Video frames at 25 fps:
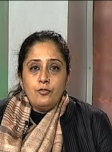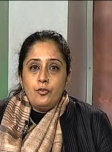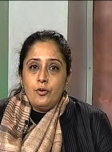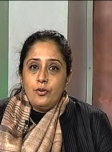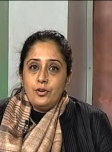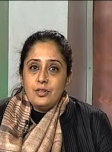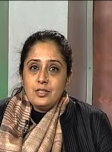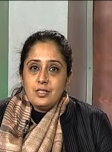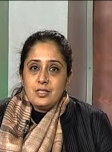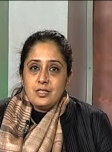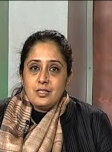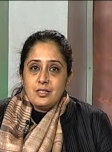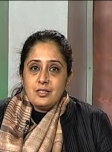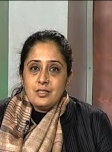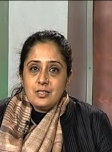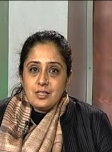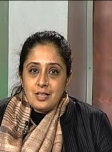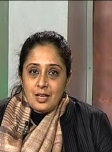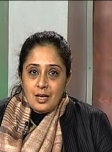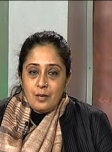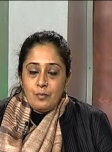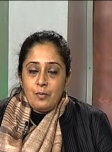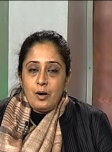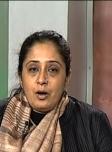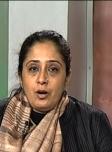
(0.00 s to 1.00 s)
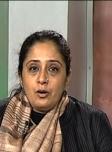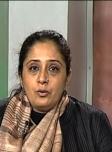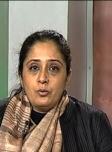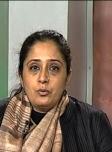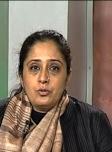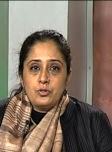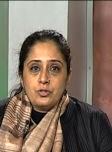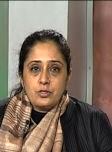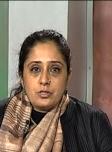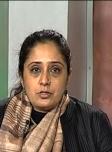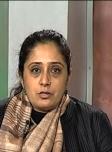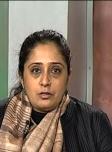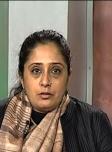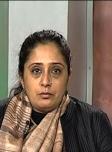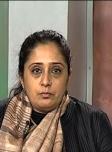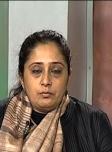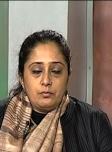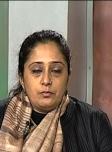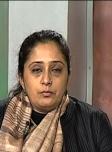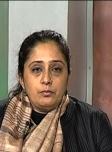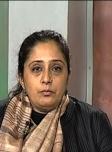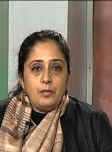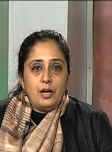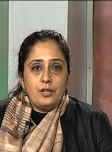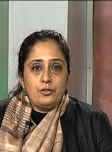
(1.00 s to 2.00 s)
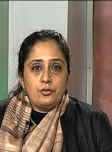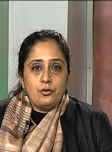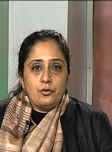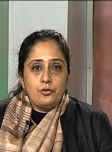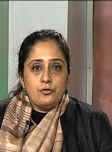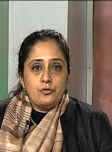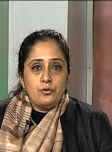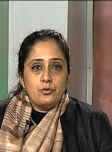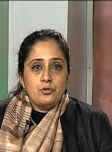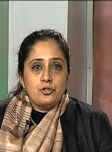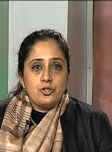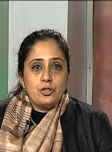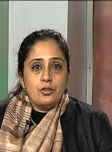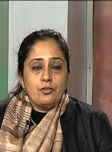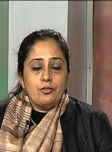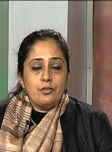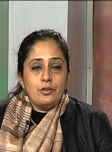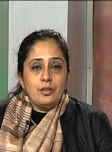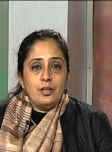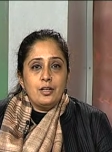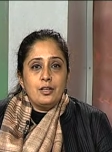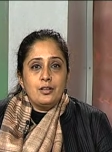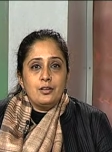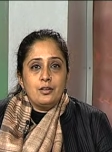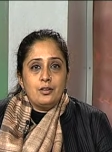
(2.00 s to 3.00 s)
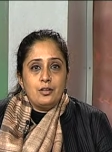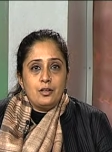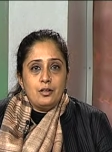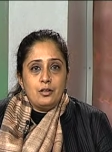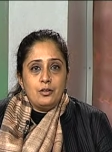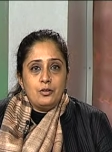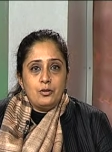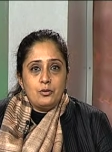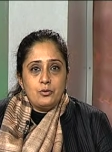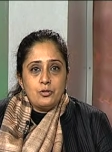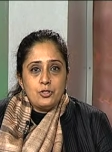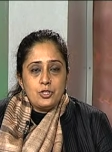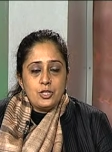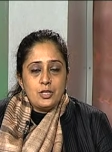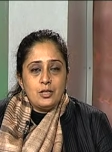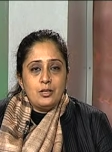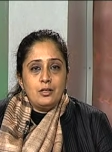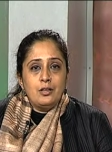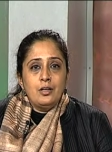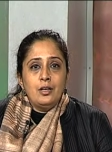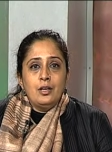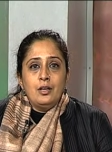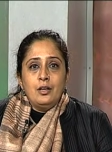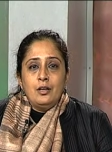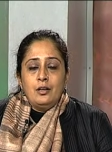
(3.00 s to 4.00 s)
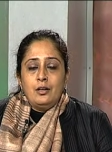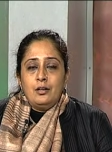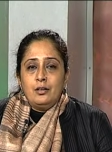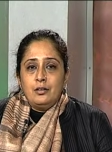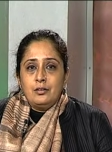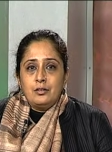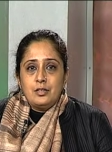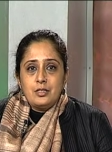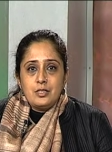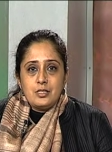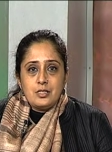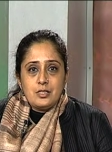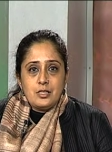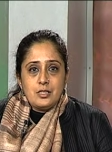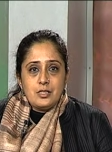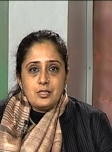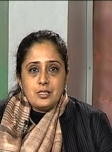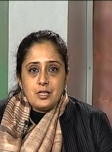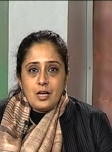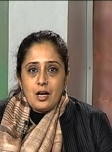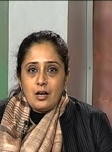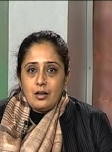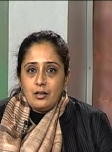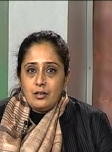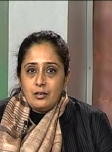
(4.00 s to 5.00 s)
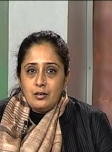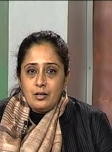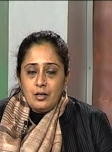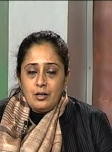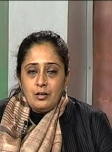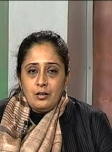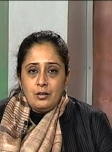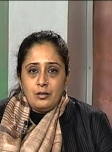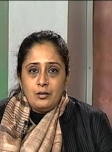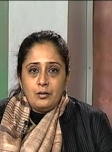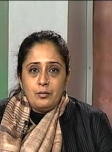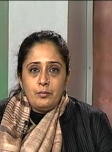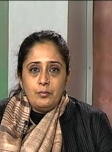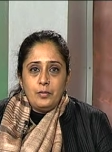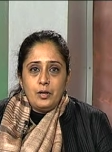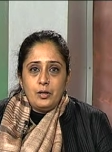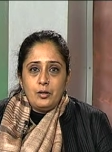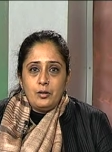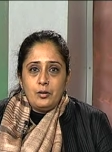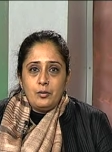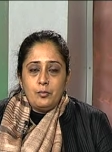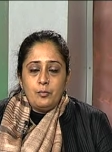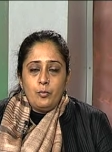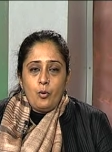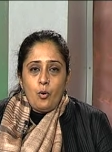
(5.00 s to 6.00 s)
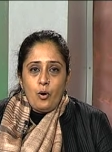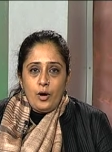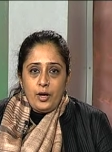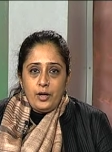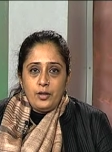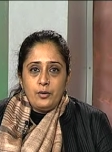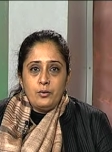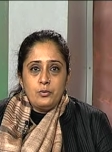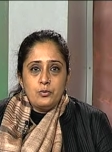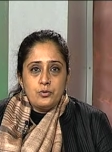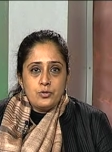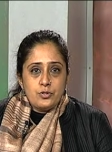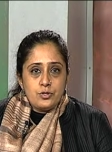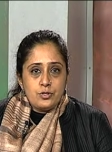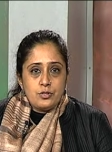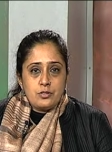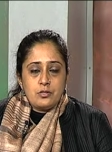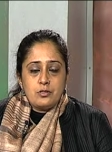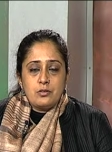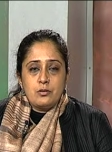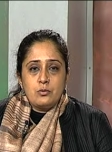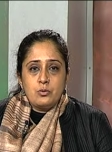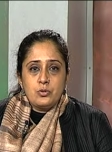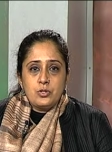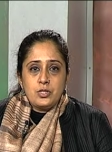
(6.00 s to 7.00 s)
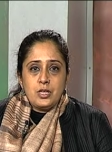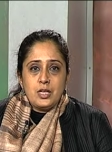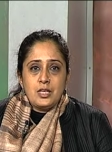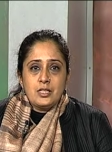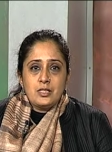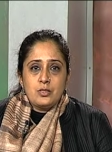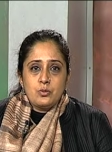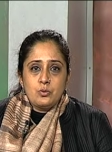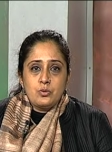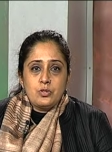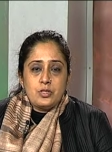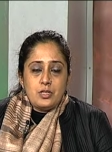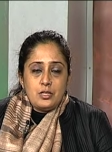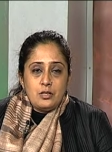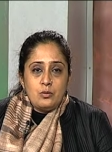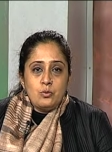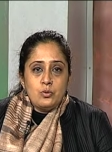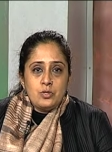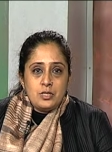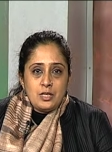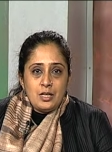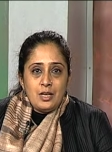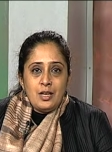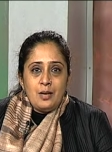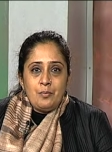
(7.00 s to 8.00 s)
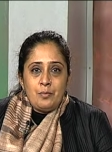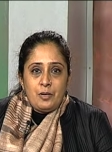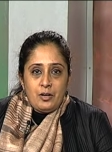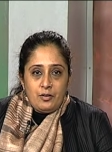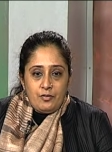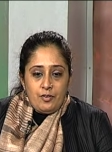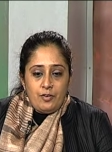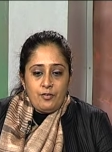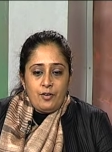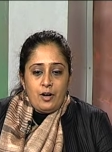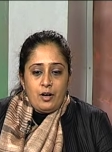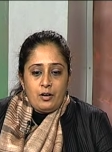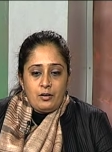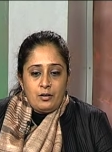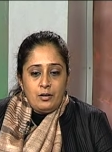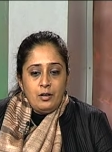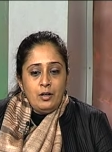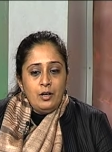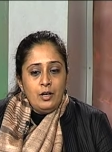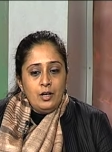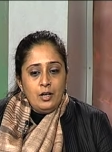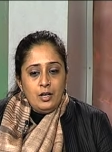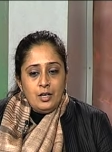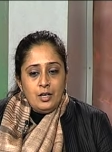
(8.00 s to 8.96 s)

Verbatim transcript: For instance, Hema, who's a mother of two children, and uh, you know she uh, this this young uh, uh, boy who's who stays who's who's a neighbor Vivan